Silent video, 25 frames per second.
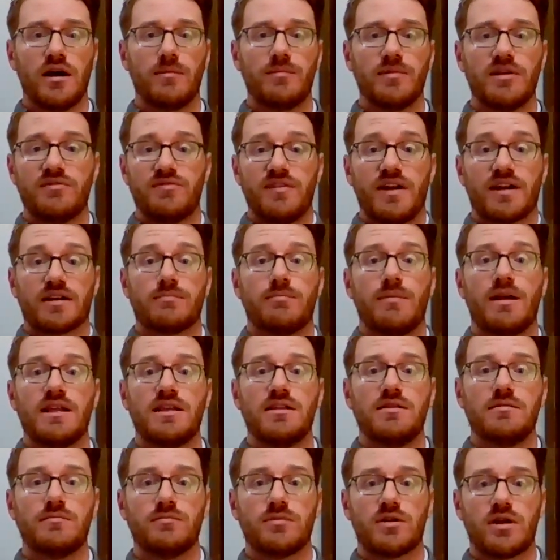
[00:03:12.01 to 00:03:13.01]
In fact,
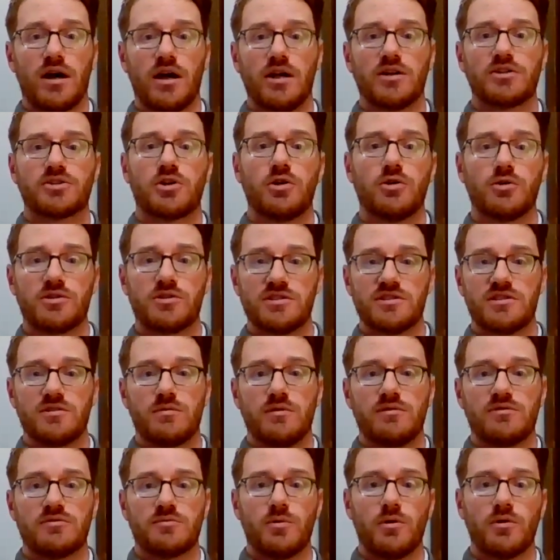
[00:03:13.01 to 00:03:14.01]
many college coaches that
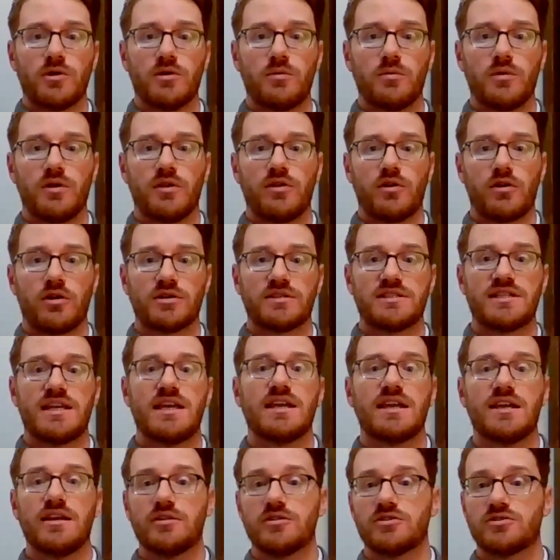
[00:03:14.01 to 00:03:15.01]
we've spoken with are
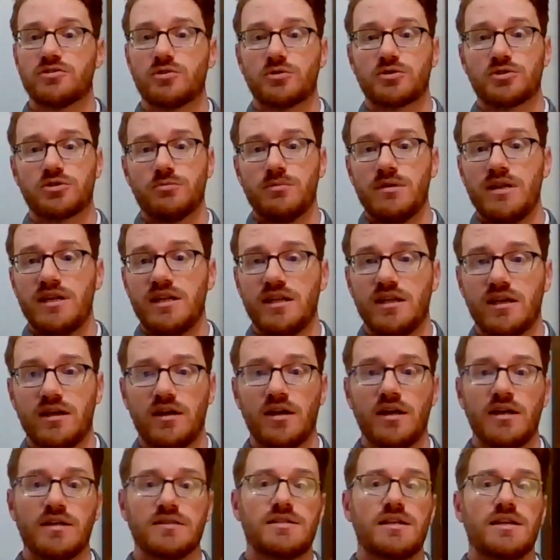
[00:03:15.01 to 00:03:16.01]
taking to social media,
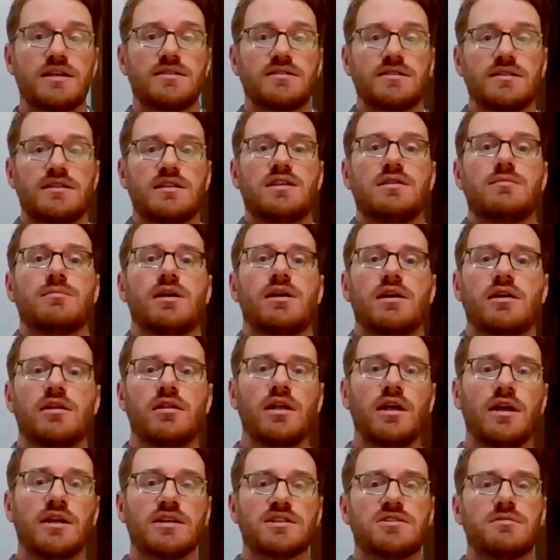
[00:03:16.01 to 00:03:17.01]
taking to email
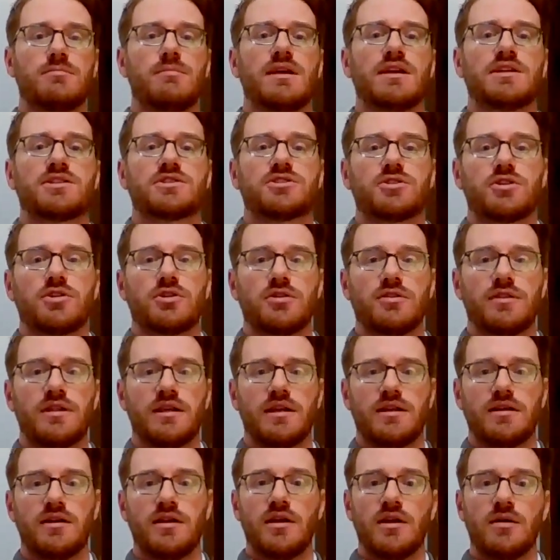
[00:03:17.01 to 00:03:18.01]
to make sure
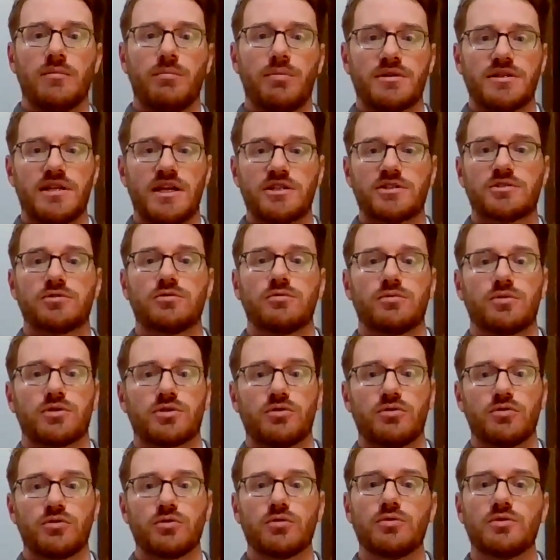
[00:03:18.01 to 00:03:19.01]
that potential
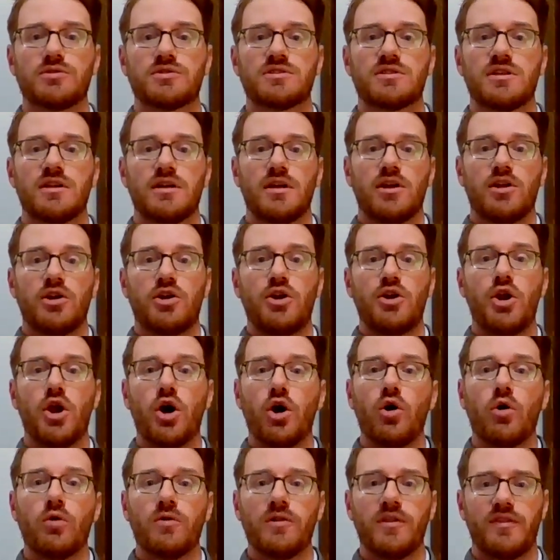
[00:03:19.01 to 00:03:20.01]
recruits
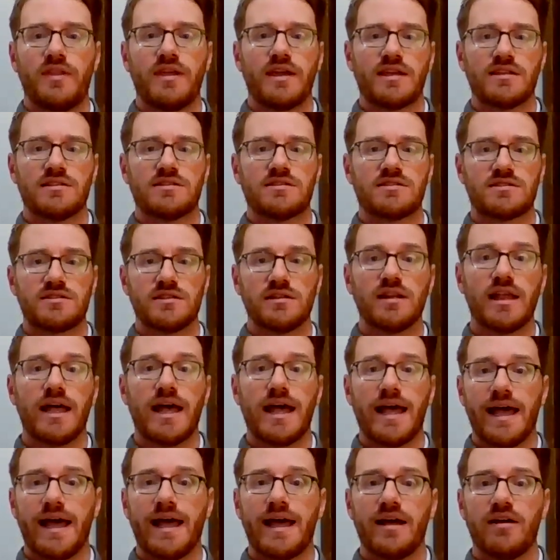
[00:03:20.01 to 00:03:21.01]
know that they can still
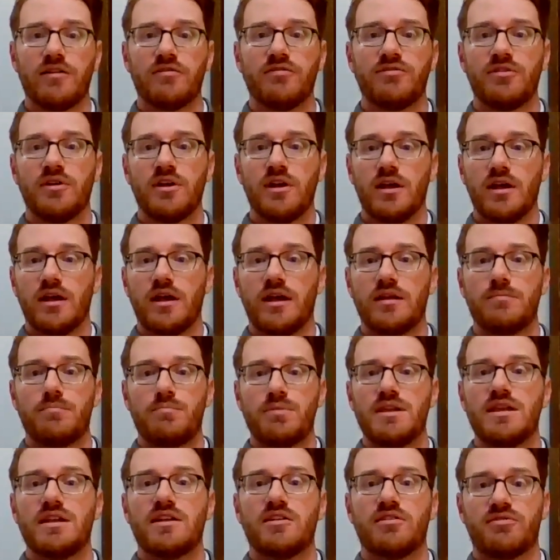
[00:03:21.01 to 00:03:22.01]
have and
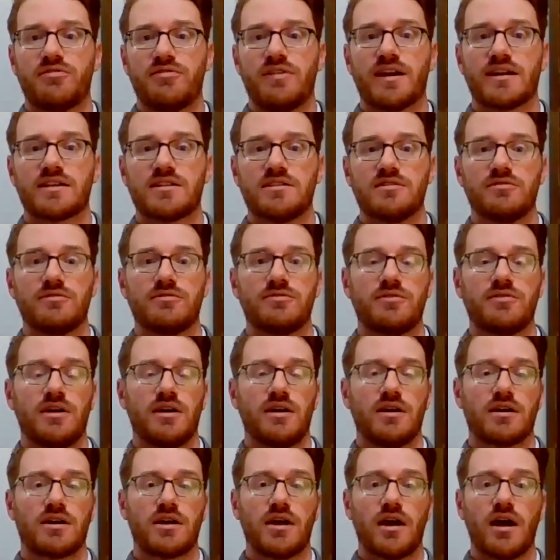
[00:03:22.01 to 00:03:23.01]
be in effective
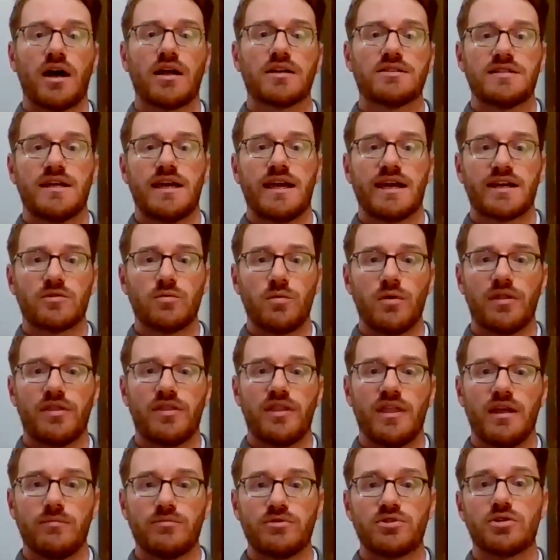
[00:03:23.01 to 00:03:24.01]
contact with
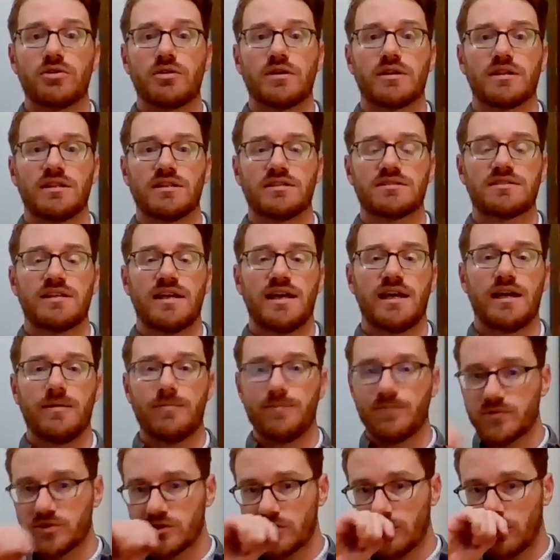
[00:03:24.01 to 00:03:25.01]
them during this time.
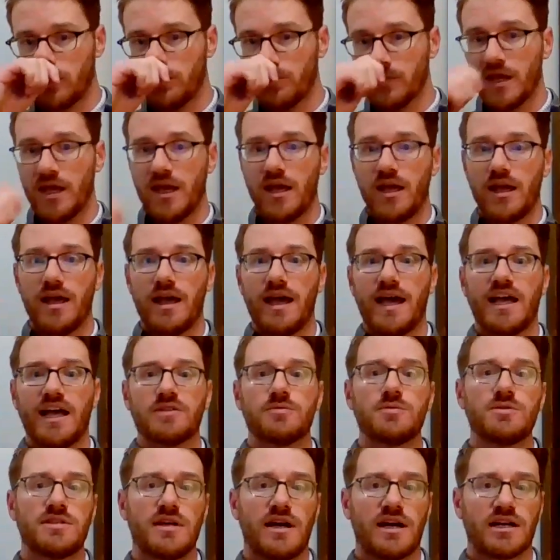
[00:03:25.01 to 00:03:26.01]
So as
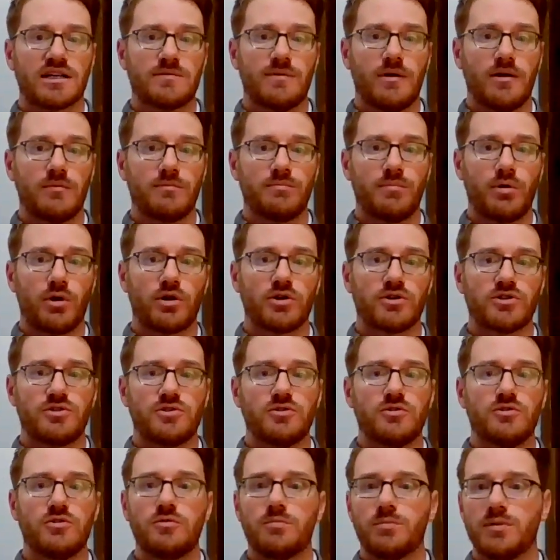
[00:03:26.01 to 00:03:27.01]
we talked about in part
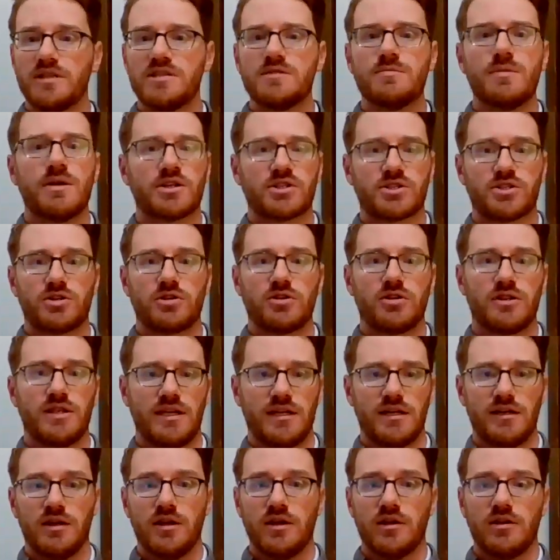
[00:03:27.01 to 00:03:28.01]
2, please make sure
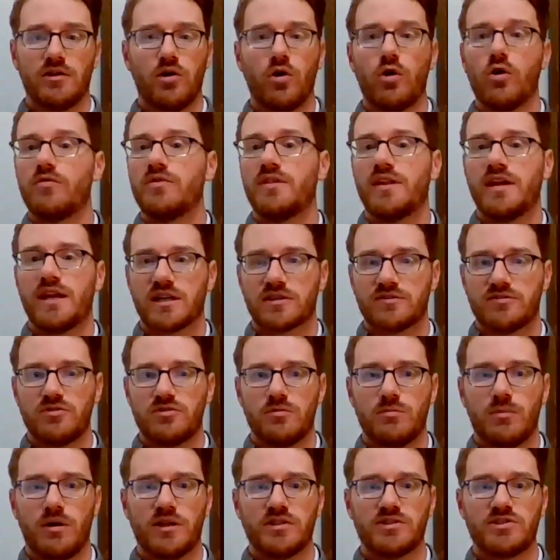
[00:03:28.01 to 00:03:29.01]
that over the next few
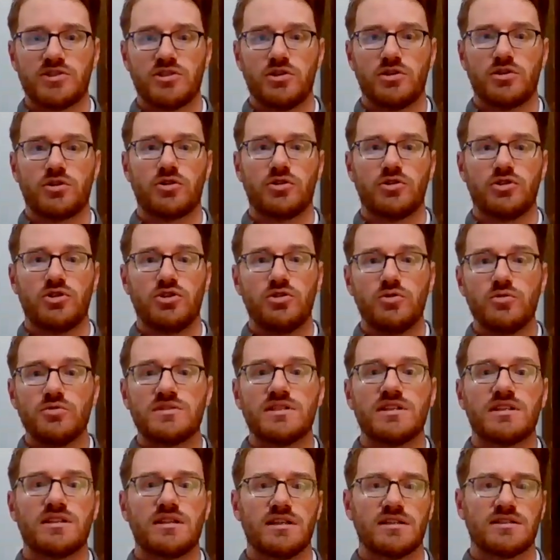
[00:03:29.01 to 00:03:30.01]
months, you're
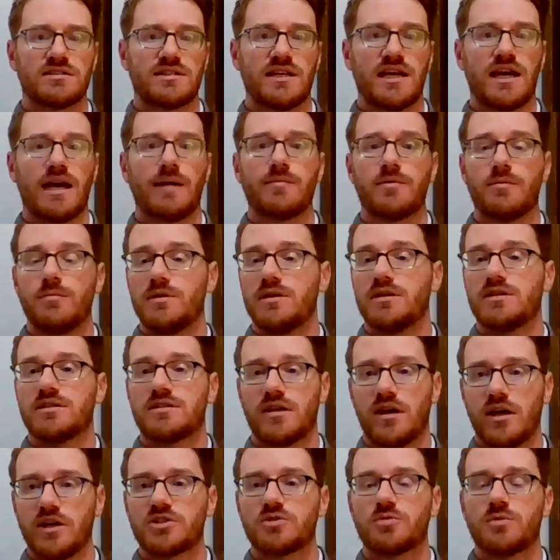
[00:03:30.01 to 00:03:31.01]
using this time to be in
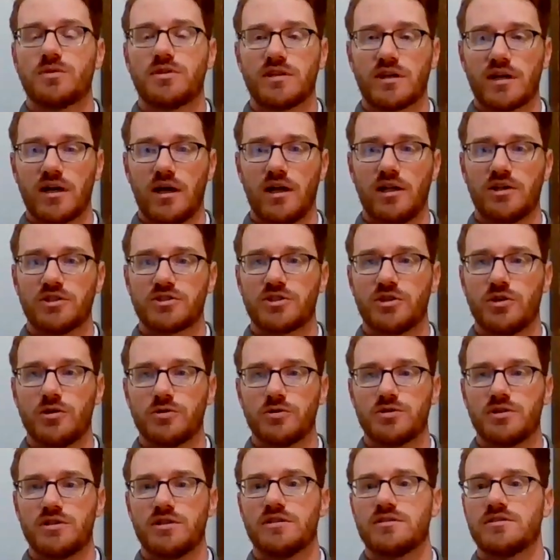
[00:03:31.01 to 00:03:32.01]
touch with the college
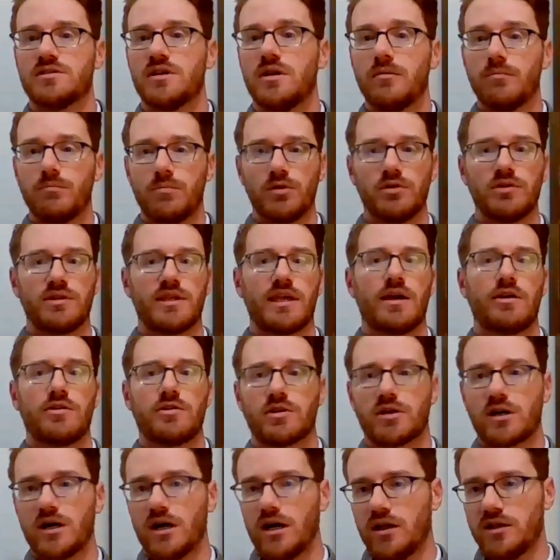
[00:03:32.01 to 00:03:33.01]
coaches, building out
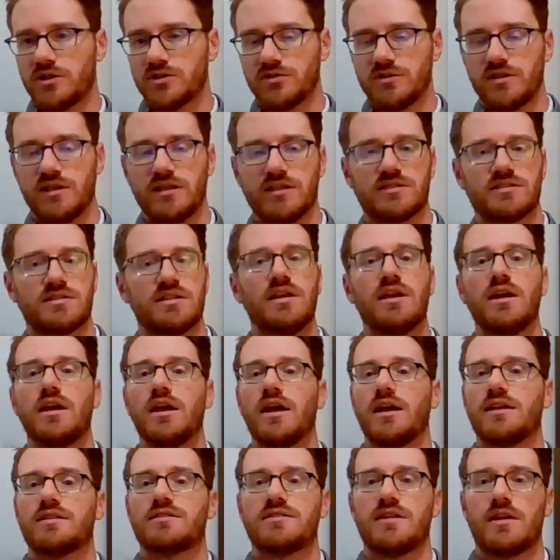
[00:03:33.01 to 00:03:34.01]
your college list,
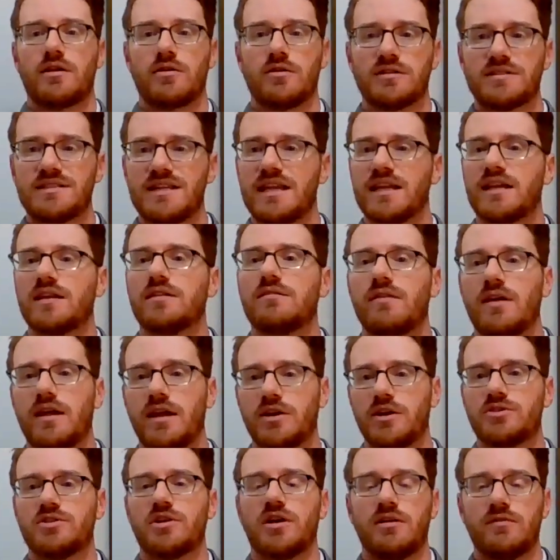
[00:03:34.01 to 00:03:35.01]
et cetera. Take
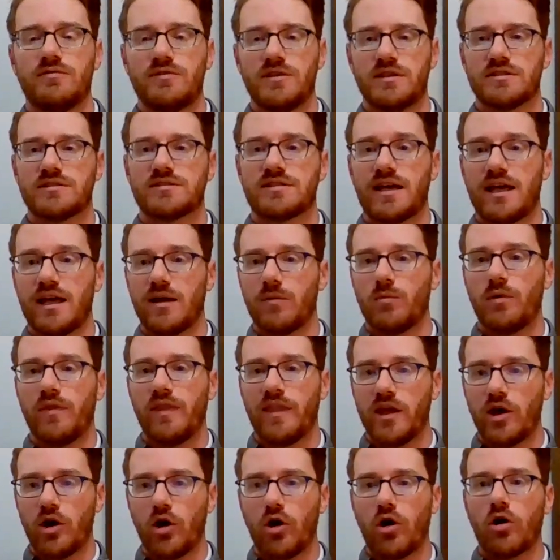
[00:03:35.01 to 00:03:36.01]
advantage of this time when
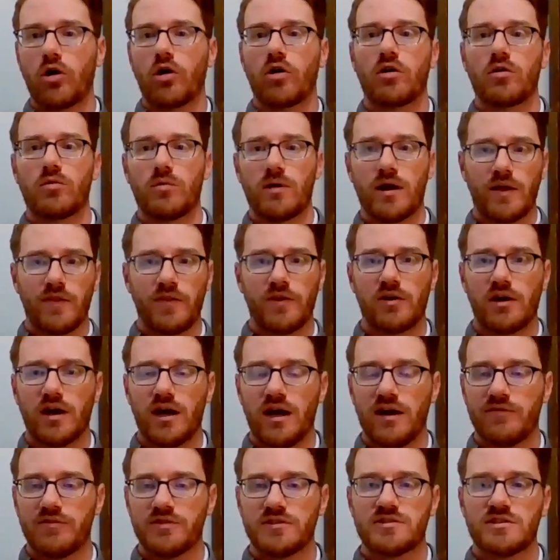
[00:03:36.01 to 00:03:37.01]
they are around their
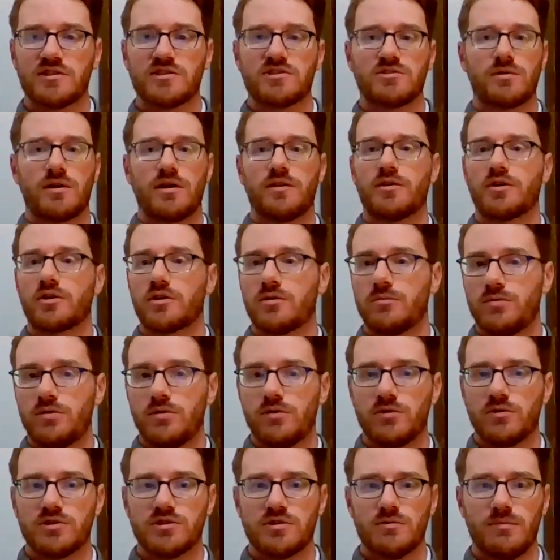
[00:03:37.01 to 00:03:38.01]
offices, around their
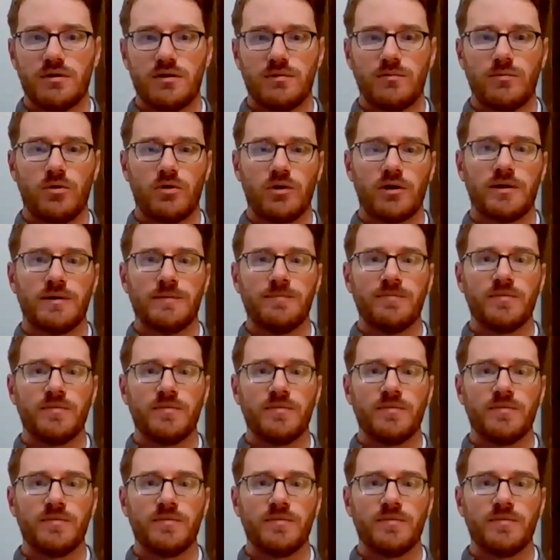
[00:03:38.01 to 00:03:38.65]
computers a bit more.